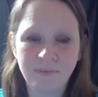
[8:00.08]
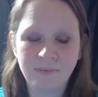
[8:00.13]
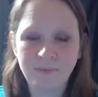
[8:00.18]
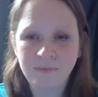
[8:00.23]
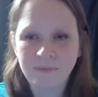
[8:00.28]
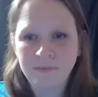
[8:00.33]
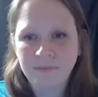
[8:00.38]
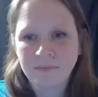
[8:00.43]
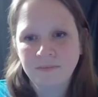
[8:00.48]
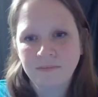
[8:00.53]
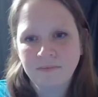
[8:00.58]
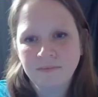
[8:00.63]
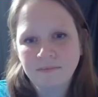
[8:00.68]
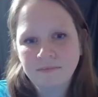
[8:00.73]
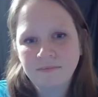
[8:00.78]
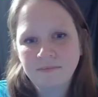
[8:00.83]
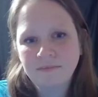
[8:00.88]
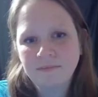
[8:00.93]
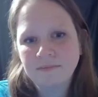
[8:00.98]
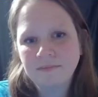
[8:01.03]

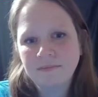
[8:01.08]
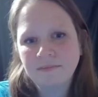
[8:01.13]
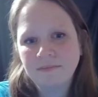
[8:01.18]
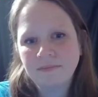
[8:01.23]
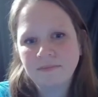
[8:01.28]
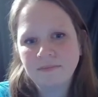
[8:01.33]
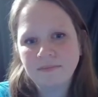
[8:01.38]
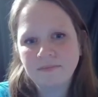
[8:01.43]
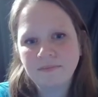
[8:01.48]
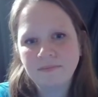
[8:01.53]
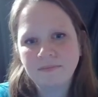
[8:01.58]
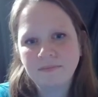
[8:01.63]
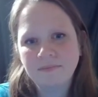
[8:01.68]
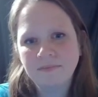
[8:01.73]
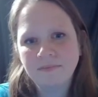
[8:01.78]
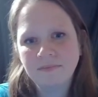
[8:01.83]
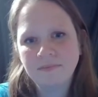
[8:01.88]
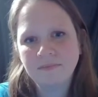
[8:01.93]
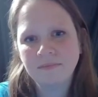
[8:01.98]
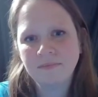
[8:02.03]

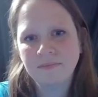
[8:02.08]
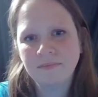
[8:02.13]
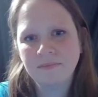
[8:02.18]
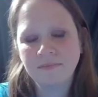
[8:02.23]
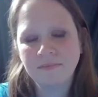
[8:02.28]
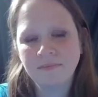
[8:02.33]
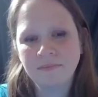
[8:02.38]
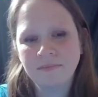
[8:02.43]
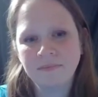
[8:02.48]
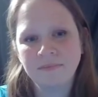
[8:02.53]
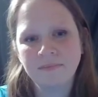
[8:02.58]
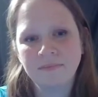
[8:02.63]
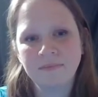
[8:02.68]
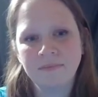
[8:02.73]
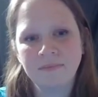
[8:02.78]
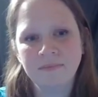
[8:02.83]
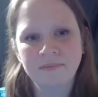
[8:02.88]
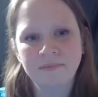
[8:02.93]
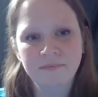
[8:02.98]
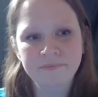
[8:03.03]

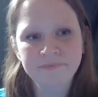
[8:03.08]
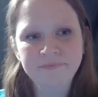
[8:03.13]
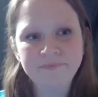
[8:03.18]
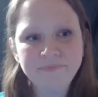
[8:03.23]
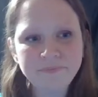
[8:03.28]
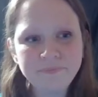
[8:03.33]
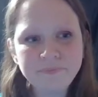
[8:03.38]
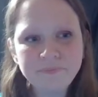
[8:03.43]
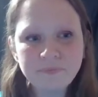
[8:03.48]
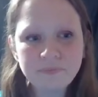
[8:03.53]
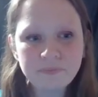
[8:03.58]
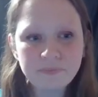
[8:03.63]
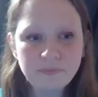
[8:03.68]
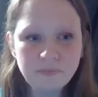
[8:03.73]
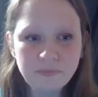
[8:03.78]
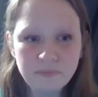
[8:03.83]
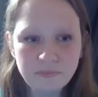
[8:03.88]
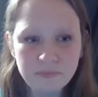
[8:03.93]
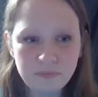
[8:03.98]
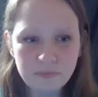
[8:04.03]

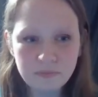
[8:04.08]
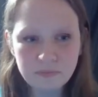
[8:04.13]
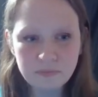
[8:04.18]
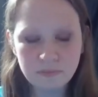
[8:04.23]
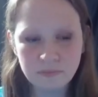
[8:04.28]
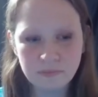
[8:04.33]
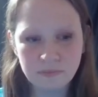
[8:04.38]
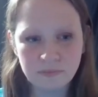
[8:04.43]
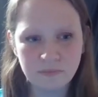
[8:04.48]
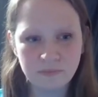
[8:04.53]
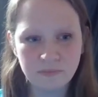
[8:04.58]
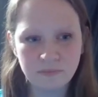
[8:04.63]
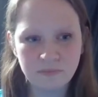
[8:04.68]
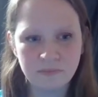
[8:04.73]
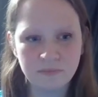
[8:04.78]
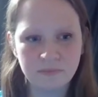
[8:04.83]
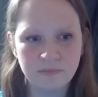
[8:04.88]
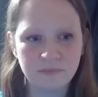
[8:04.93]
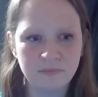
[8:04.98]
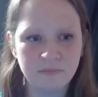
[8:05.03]

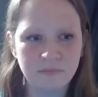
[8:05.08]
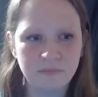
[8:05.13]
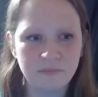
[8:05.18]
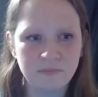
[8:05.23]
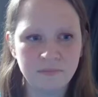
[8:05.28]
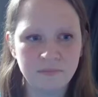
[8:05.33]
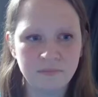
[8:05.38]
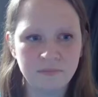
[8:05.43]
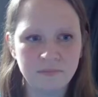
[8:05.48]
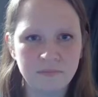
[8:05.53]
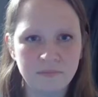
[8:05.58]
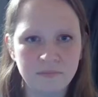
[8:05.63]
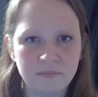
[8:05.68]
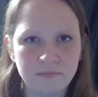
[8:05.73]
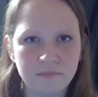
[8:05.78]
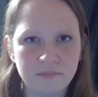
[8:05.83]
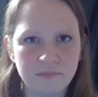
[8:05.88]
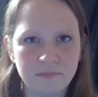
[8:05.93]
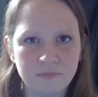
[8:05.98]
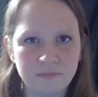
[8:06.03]

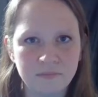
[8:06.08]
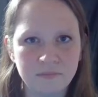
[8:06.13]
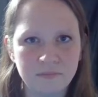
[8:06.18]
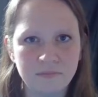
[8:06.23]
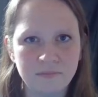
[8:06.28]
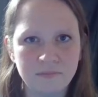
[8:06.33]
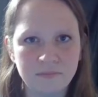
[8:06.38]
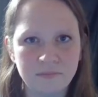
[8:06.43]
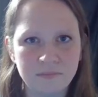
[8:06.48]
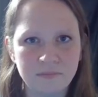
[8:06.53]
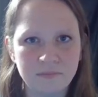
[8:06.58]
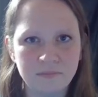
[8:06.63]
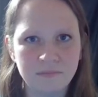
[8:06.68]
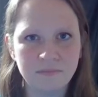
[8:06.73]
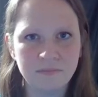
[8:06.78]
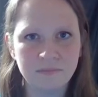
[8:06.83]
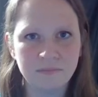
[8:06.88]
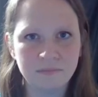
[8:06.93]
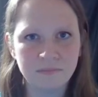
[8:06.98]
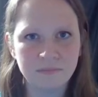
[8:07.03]

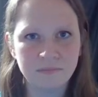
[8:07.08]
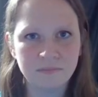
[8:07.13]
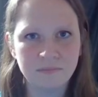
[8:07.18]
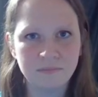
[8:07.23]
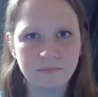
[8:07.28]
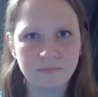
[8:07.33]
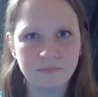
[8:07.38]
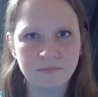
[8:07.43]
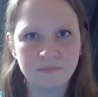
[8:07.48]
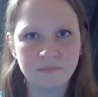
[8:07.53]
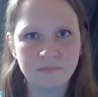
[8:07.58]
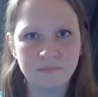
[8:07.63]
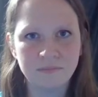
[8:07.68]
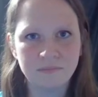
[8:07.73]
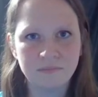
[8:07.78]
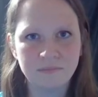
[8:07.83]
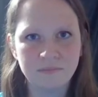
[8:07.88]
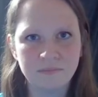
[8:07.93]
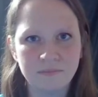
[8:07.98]
(silent)